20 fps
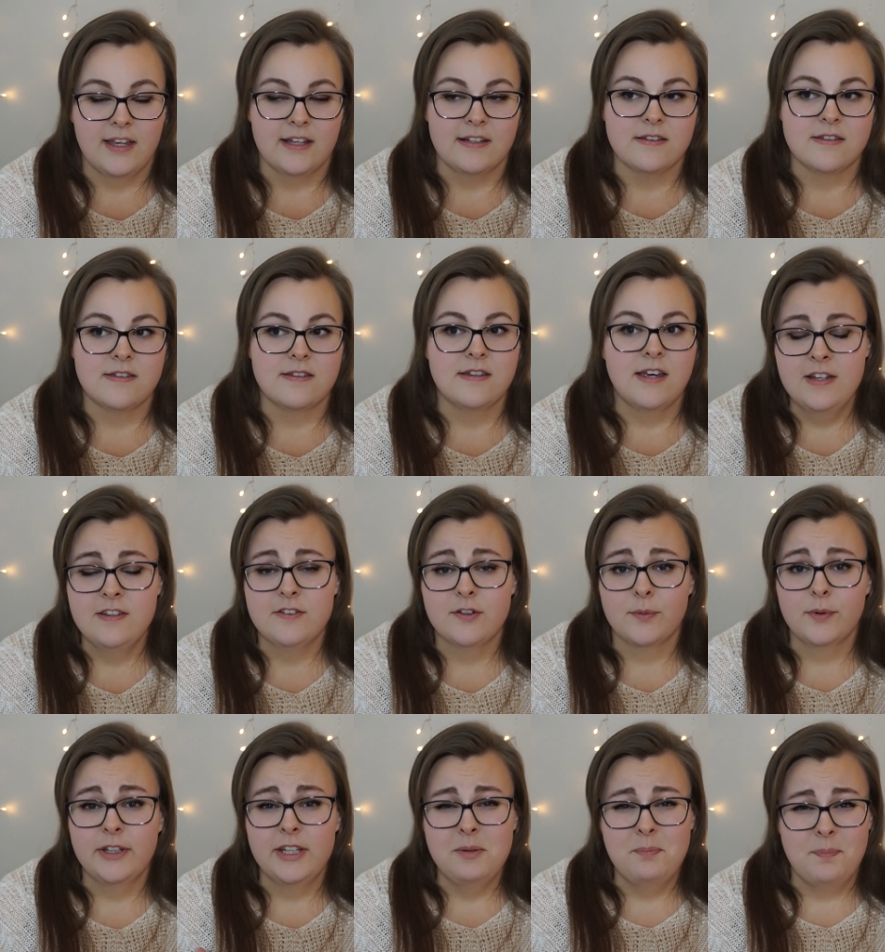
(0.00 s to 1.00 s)
It's, it's a
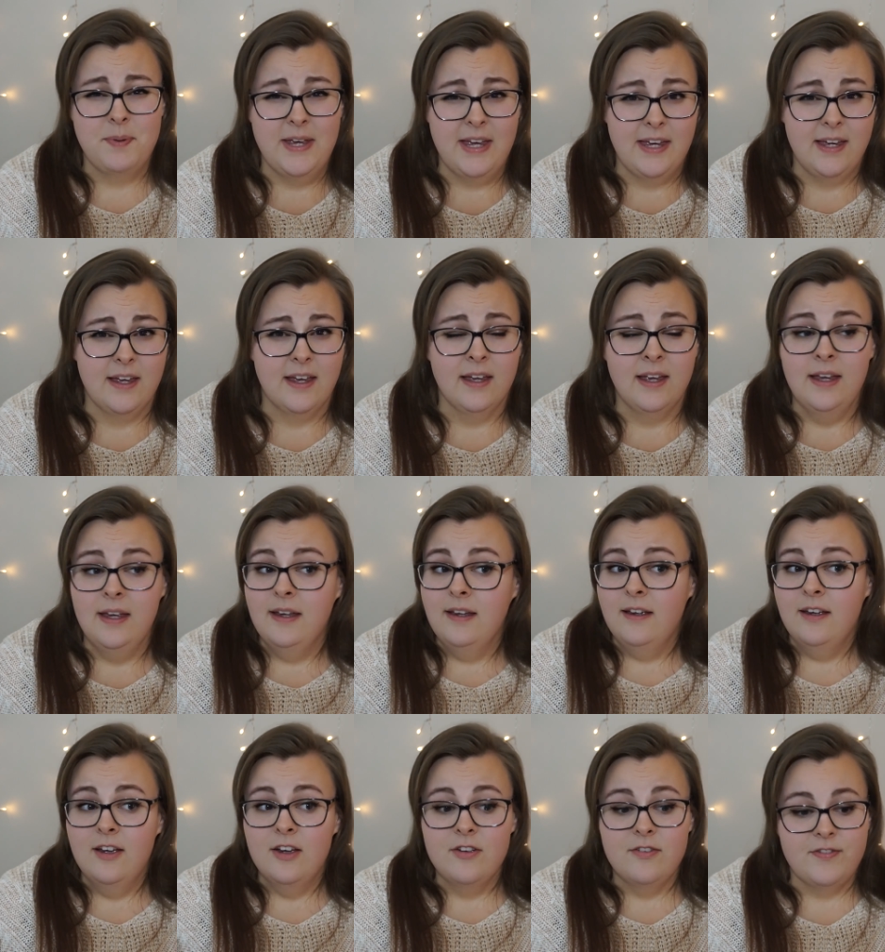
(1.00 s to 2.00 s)
really big,
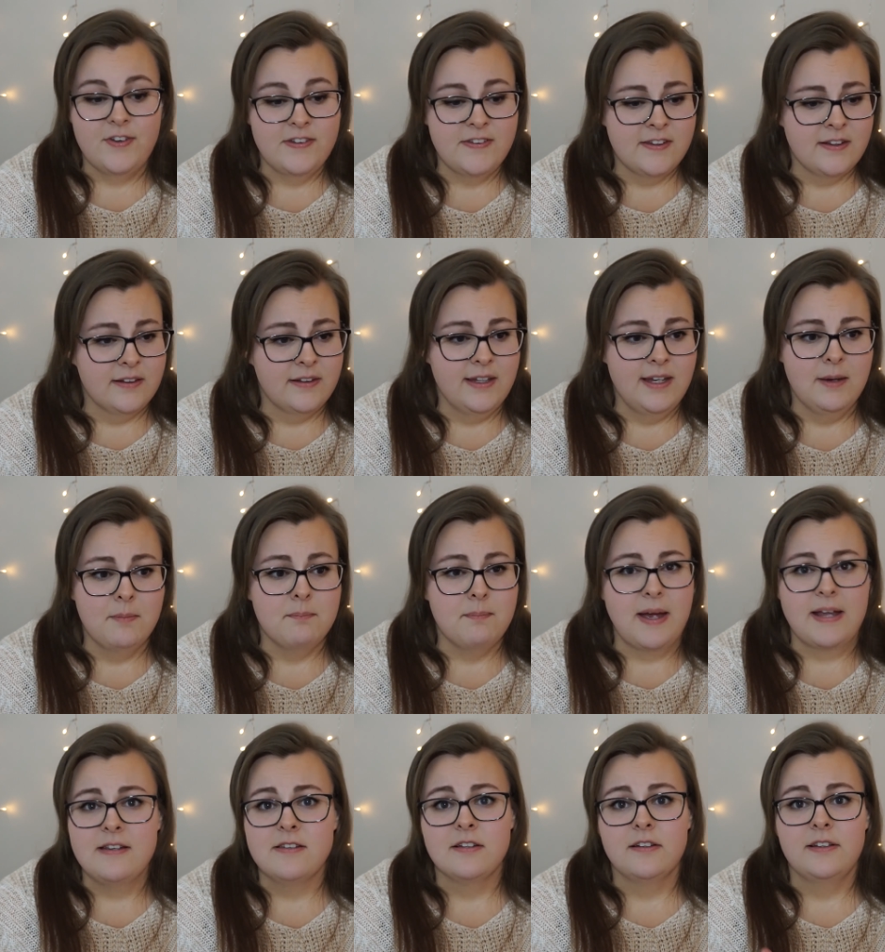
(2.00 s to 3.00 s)
physically,
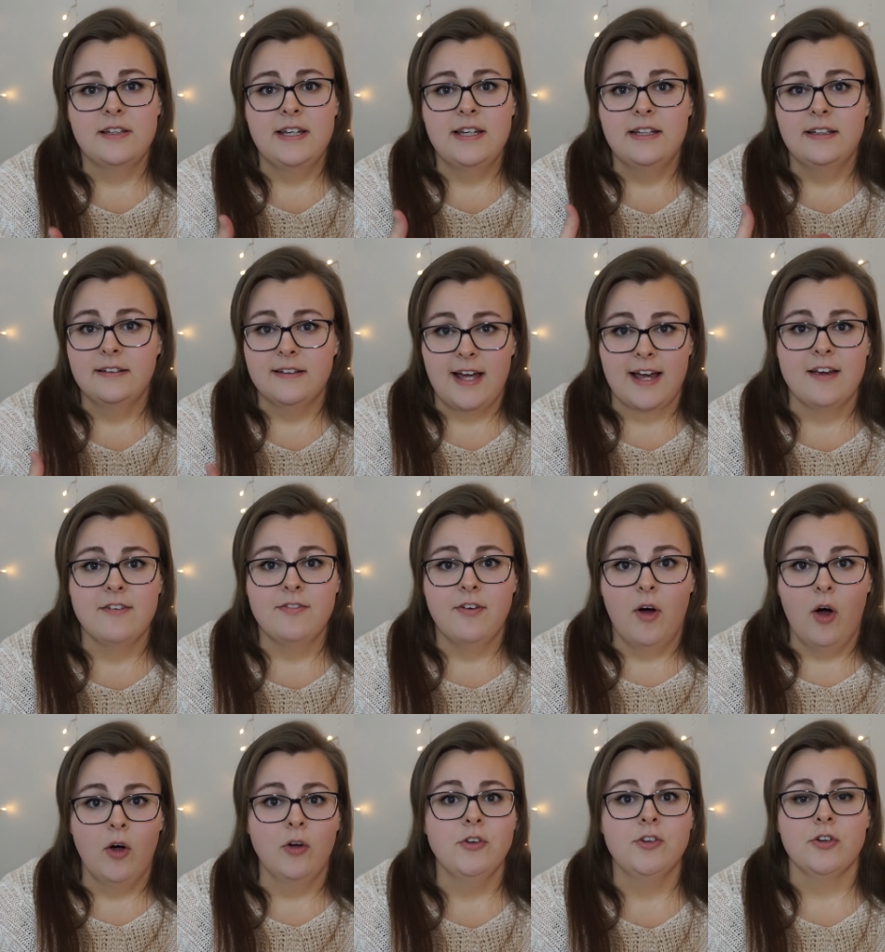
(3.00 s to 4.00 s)
mentally,
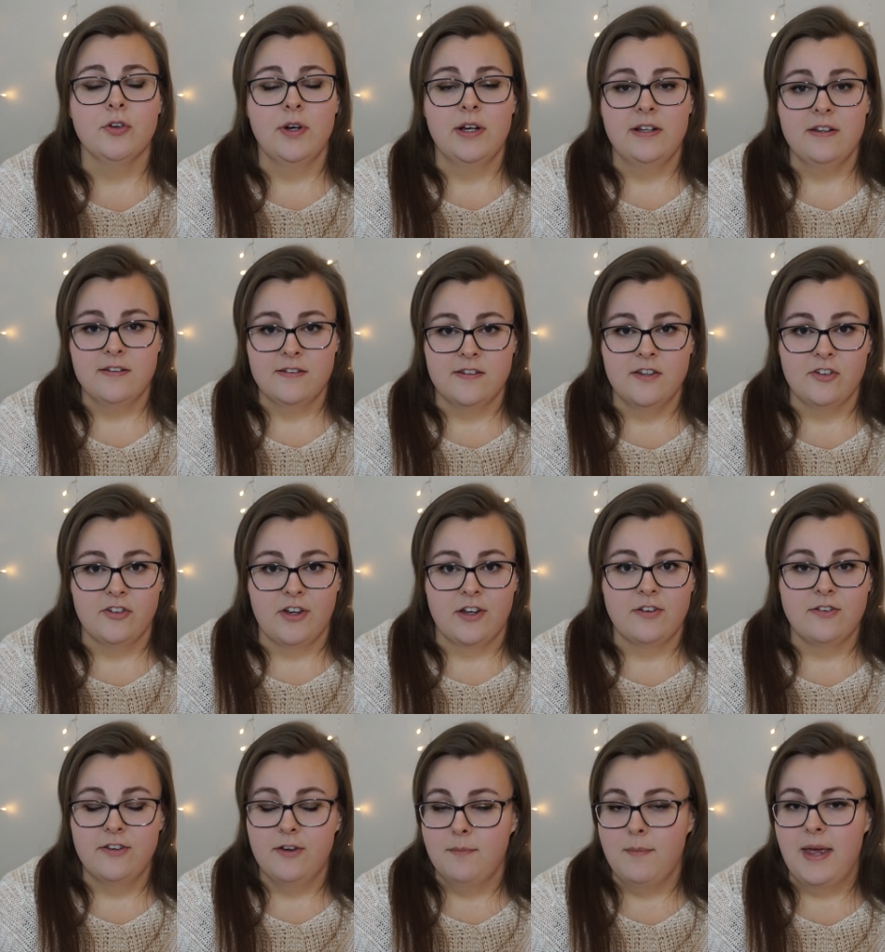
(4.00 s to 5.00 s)
life-altering
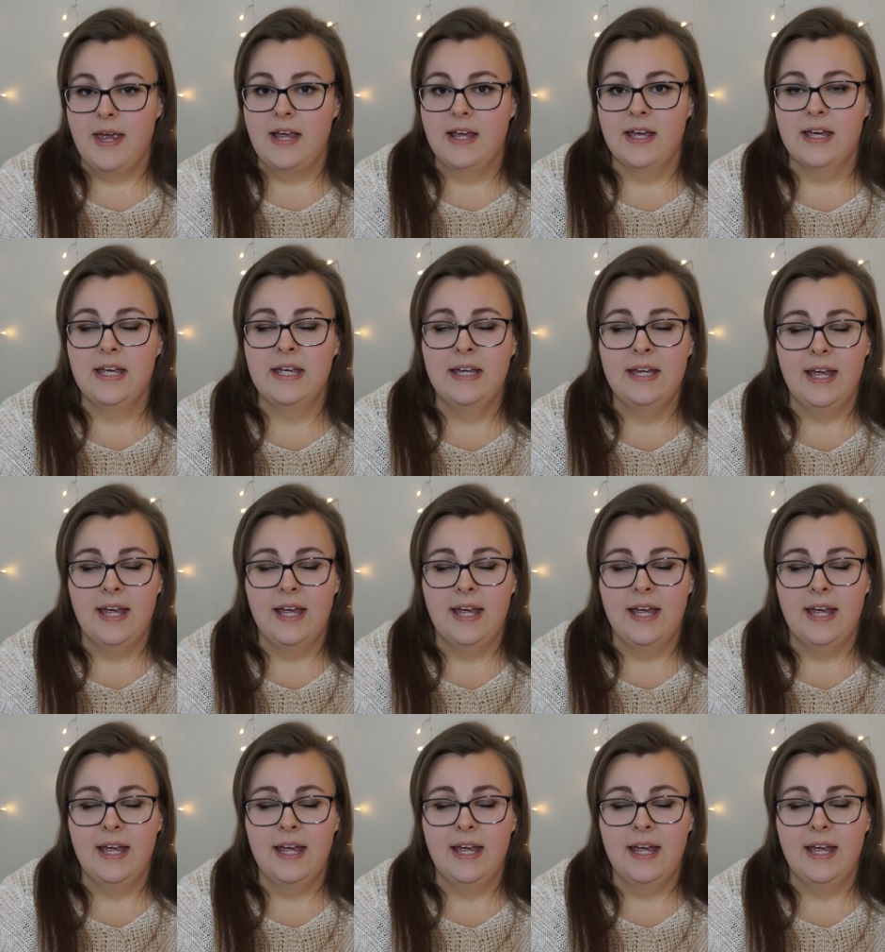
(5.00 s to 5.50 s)
decision to make.